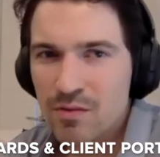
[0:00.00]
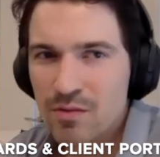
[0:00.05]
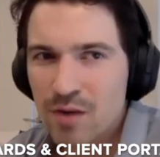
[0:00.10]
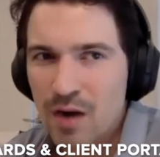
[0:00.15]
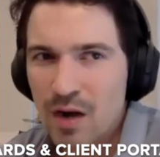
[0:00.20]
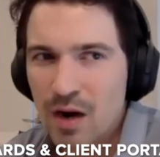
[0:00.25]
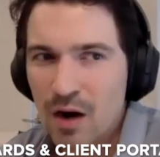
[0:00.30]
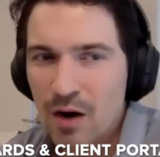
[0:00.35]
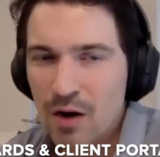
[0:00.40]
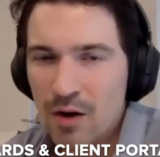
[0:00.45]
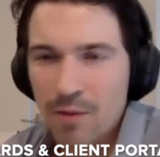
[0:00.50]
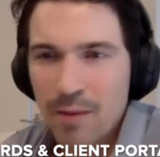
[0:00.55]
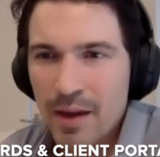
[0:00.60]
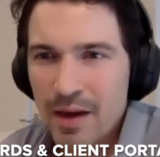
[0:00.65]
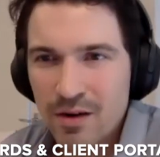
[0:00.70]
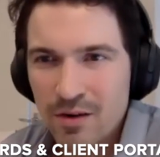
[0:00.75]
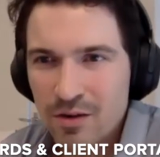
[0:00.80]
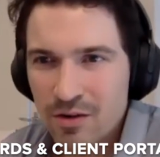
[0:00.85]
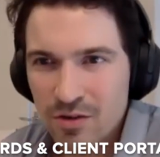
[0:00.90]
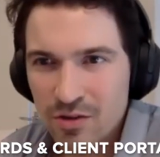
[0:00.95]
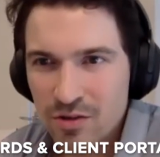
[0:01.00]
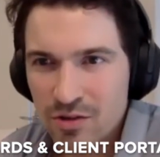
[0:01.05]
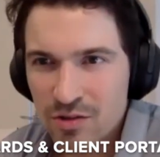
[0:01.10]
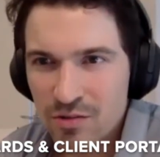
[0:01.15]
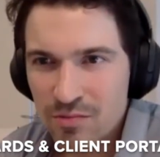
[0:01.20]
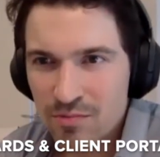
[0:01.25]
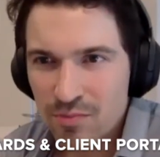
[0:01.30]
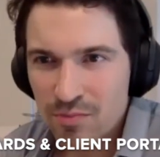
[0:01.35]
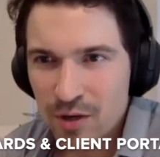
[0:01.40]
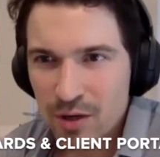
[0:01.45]
Our
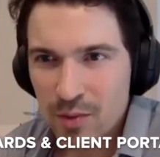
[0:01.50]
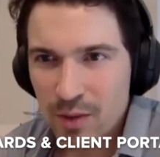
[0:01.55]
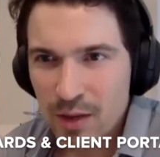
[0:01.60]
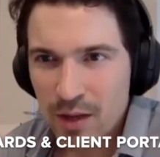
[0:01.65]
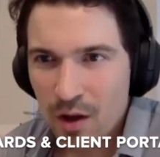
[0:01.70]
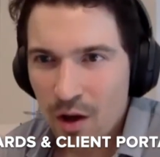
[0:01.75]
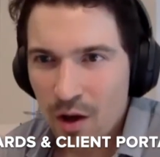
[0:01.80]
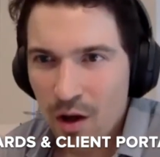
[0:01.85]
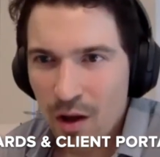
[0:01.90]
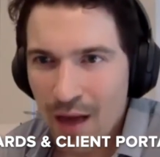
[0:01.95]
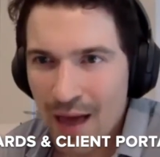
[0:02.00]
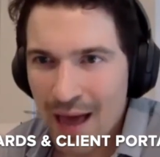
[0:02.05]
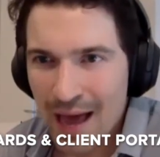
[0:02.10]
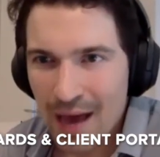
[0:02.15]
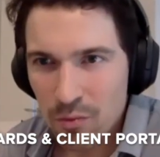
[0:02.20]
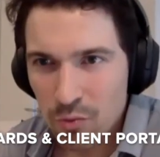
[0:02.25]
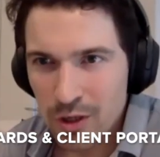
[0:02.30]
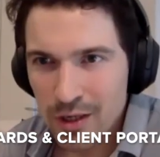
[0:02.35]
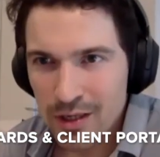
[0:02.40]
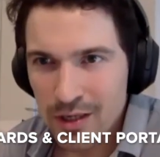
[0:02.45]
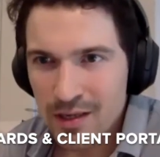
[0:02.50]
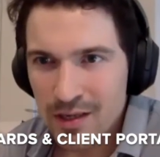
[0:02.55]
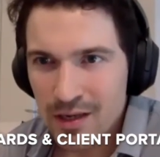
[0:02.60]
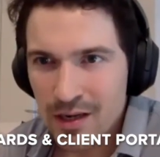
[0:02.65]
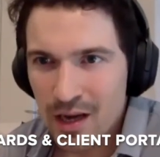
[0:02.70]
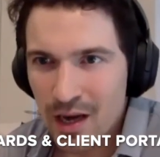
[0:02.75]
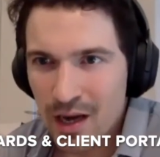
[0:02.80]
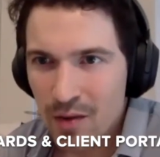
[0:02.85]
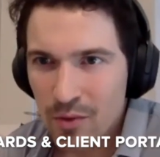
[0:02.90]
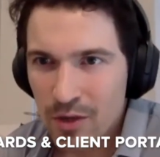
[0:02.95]
competitors pretty well all had one,
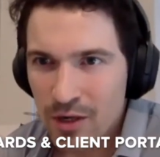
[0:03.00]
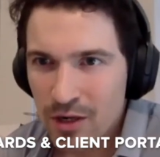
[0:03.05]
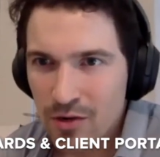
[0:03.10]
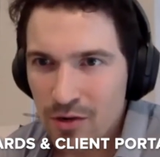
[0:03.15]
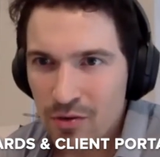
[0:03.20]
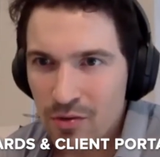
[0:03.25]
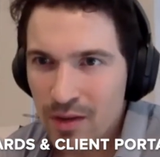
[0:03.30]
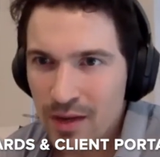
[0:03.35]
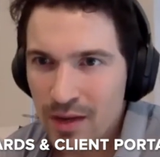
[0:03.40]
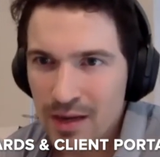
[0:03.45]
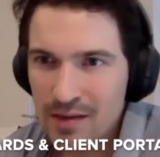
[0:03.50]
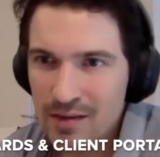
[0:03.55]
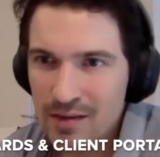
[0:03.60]
and we knew that,